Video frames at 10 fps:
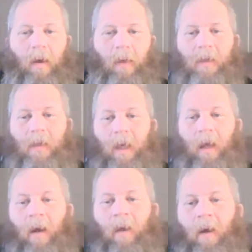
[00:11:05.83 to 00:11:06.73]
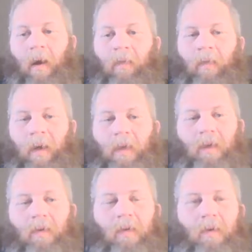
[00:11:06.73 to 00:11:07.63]
Once again, I invite
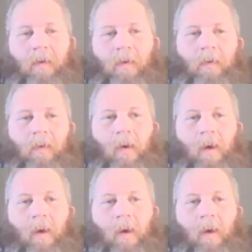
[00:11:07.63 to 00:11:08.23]
you to